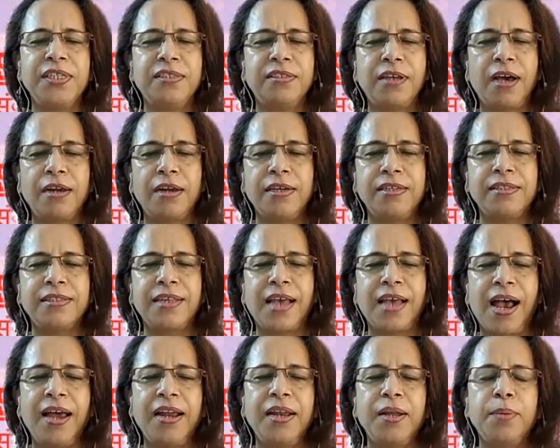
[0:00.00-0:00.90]
studies,
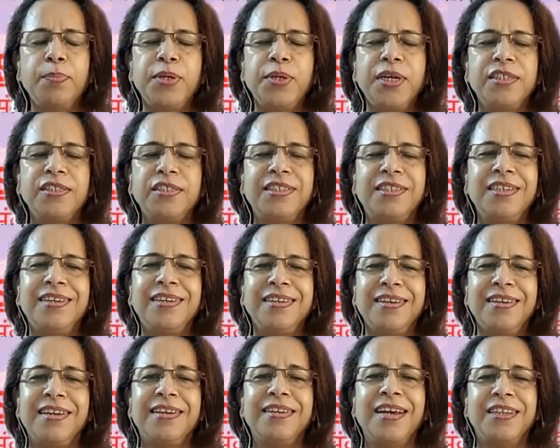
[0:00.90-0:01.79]
and a PhD in
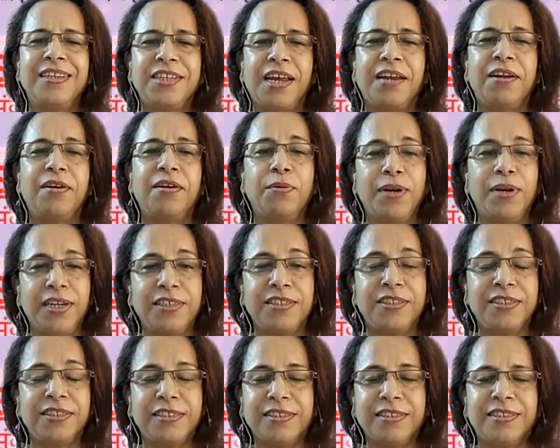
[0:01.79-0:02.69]
India-China
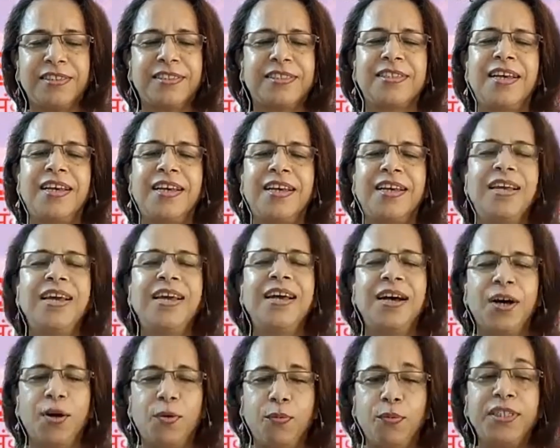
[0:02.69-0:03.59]
relations,
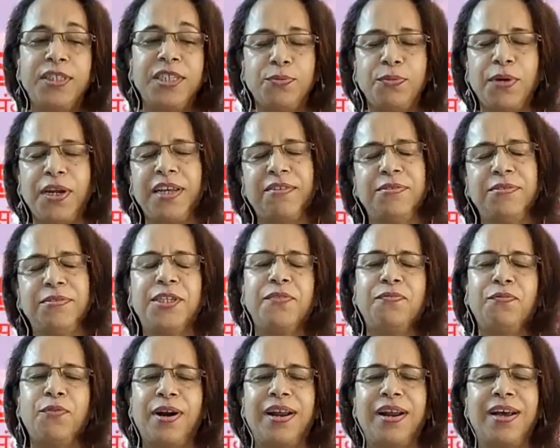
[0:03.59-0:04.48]
which is very crucial
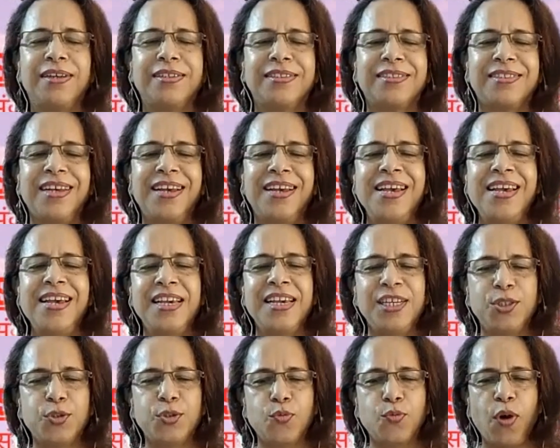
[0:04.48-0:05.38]
for us.
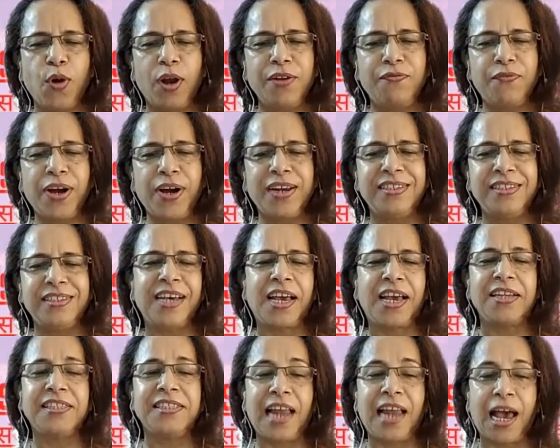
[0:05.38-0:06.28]
He's qualified in
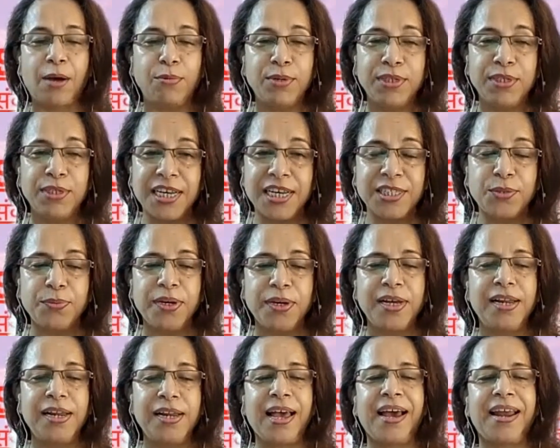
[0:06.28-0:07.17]
Chinese language as
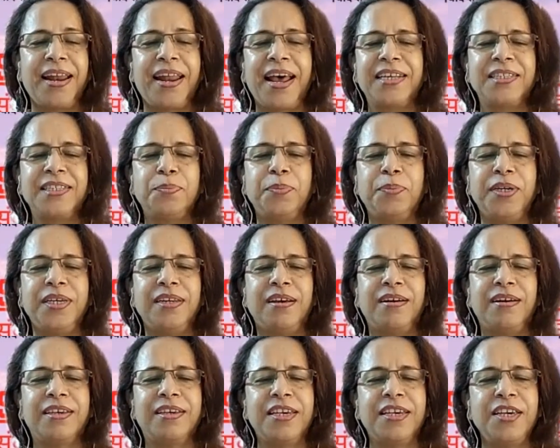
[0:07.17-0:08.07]
well, and has been
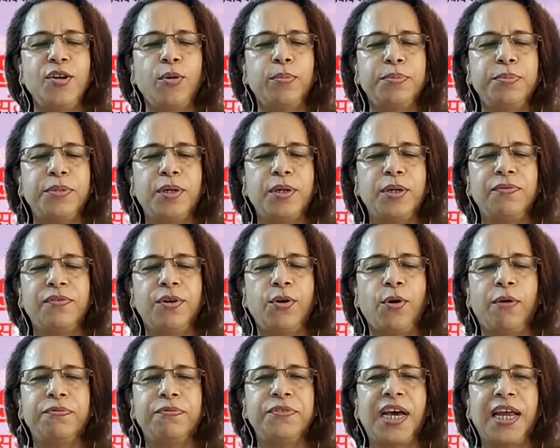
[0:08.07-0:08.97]
a keen observer
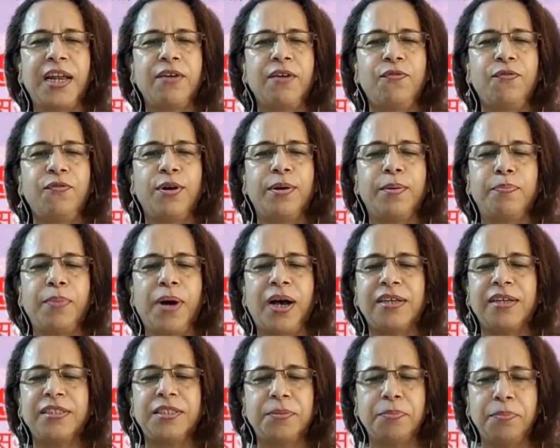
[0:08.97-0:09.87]
of China for
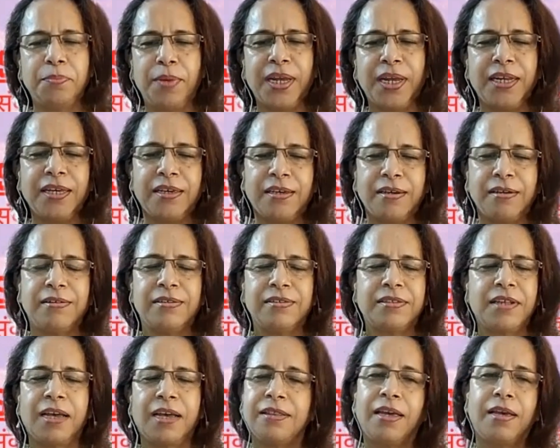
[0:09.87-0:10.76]
past many years,
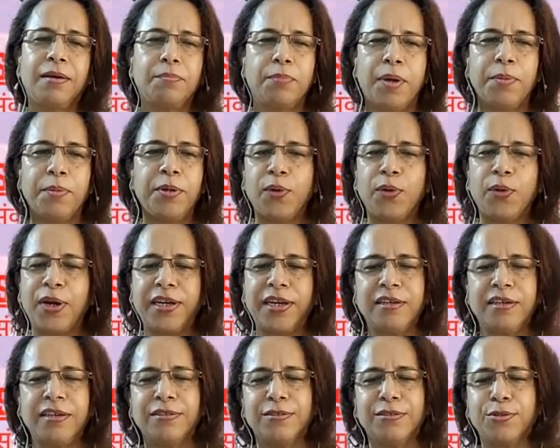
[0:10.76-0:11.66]
I think maybe 20
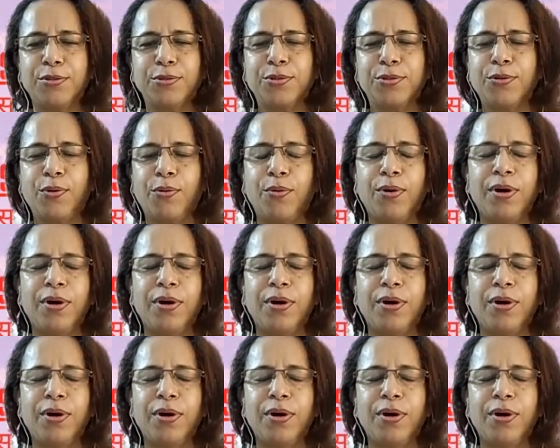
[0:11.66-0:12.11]
years or so.